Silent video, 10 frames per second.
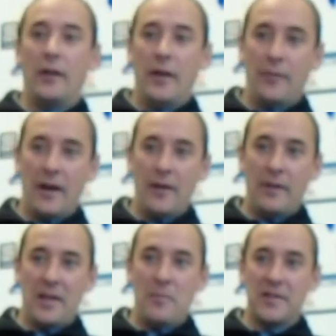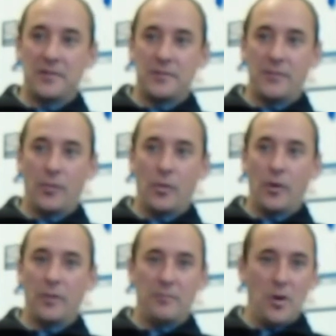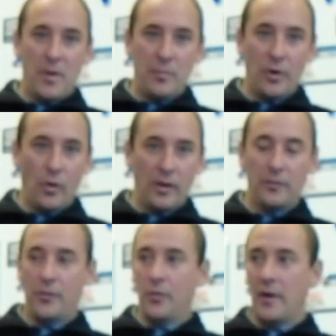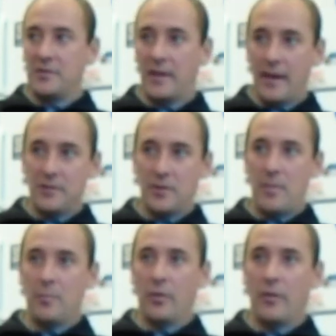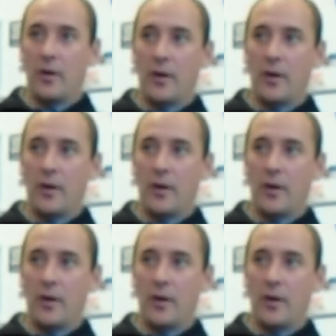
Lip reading: if I have any message for people going through education, people,